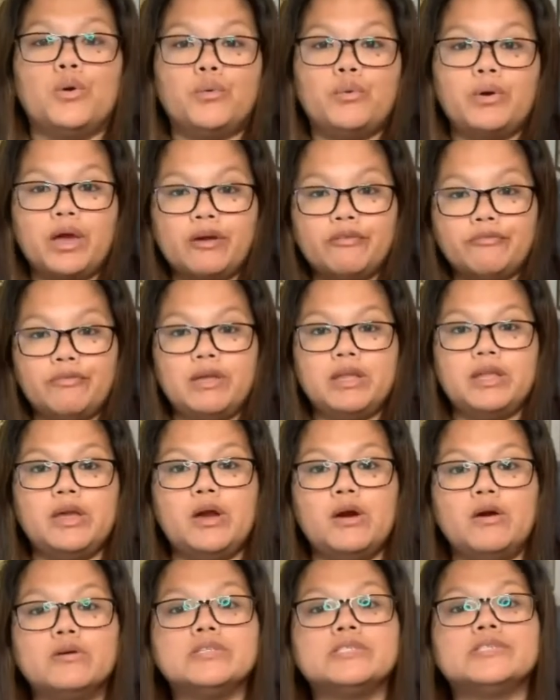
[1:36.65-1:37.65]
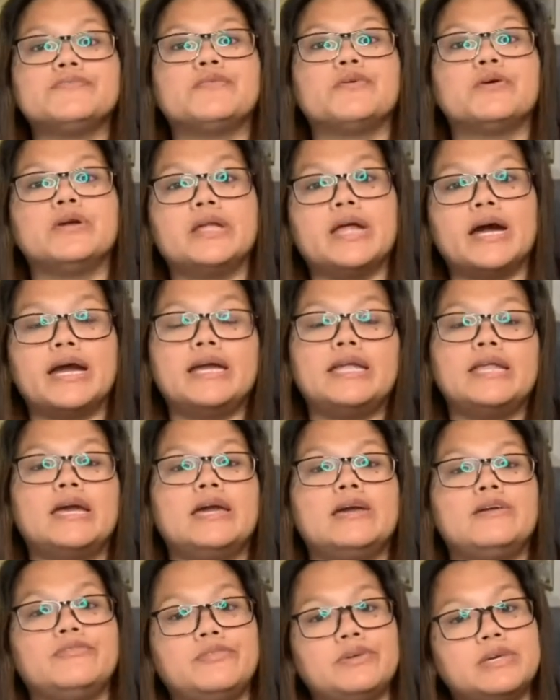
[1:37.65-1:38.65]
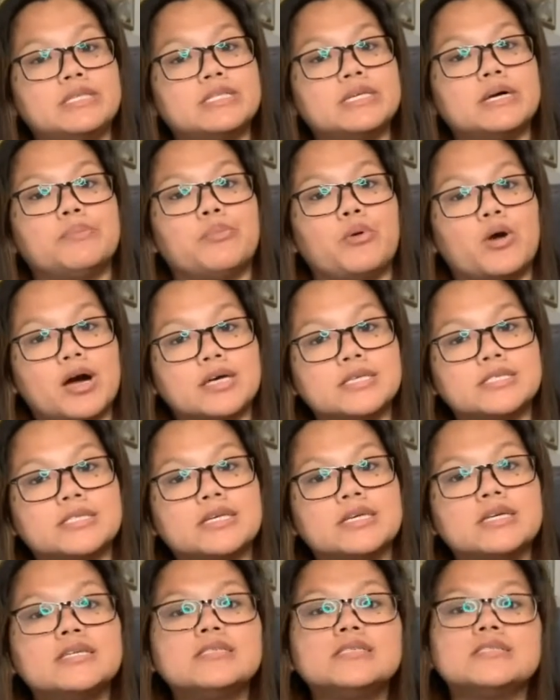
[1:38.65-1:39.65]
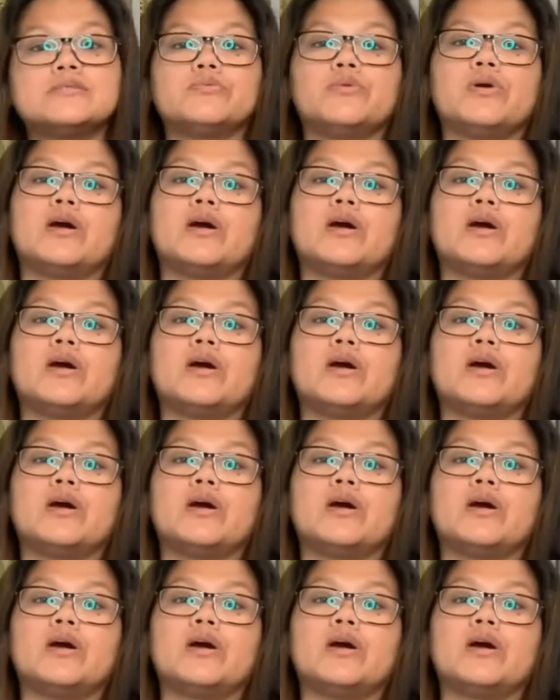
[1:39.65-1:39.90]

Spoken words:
we have videos for 9A visa process.